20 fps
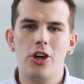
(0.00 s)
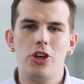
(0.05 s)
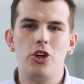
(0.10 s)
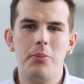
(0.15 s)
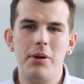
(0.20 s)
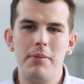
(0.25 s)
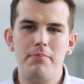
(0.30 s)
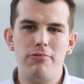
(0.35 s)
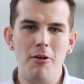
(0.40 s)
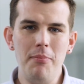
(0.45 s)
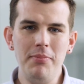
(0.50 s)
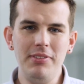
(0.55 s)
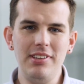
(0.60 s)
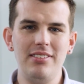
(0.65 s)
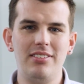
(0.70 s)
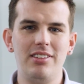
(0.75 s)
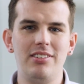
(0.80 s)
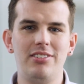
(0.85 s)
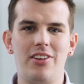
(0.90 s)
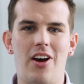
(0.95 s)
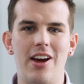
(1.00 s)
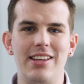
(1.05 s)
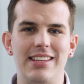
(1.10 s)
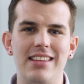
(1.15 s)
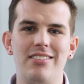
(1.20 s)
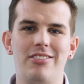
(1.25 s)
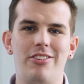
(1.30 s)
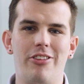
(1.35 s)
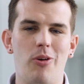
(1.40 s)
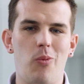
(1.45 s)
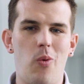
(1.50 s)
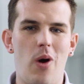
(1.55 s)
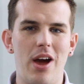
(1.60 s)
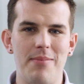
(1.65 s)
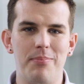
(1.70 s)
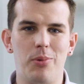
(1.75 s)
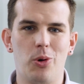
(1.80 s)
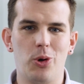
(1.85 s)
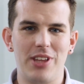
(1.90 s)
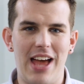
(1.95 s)
You'll be prompted to sign into the
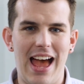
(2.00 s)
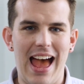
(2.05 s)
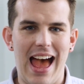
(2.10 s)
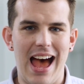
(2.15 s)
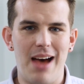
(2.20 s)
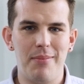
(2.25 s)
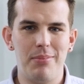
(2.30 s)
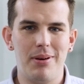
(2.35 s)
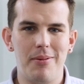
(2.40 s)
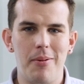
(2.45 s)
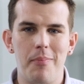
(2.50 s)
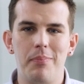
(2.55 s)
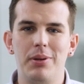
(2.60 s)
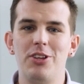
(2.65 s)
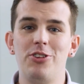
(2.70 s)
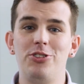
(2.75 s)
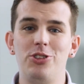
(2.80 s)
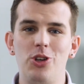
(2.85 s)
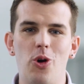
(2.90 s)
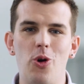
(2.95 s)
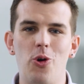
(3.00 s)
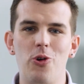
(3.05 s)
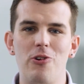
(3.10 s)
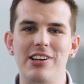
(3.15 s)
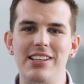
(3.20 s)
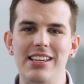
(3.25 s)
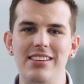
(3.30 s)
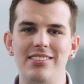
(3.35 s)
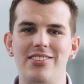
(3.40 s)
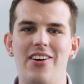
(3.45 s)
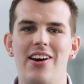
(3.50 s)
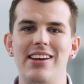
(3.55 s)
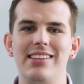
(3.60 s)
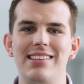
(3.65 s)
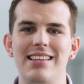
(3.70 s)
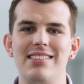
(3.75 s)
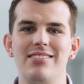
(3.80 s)
Whiteboard app, but as you're already signed